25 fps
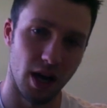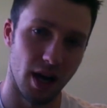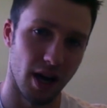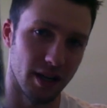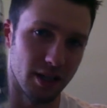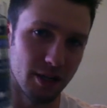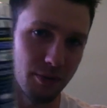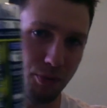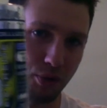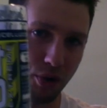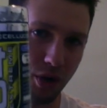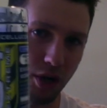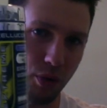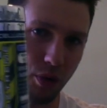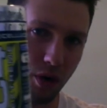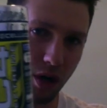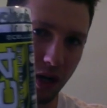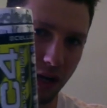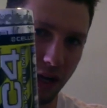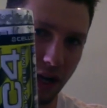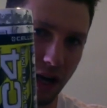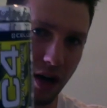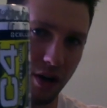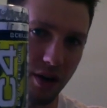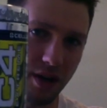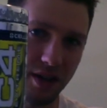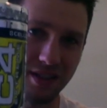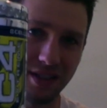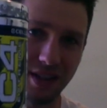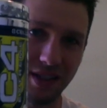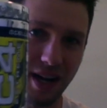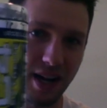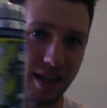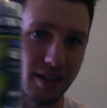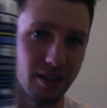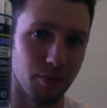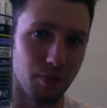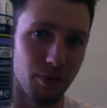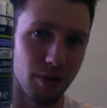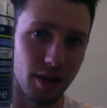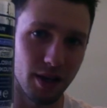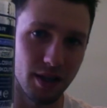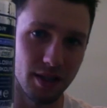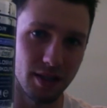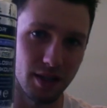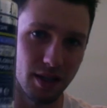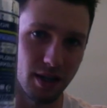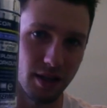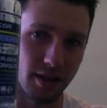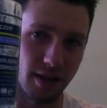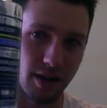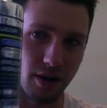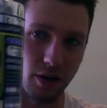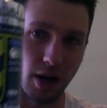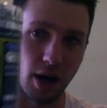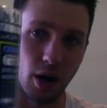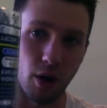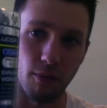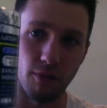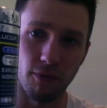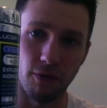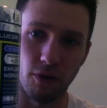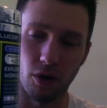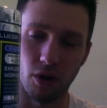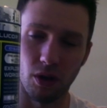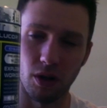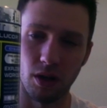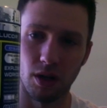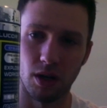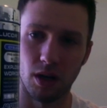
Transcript: as a pre-workout, it's got some things in it that are helpful.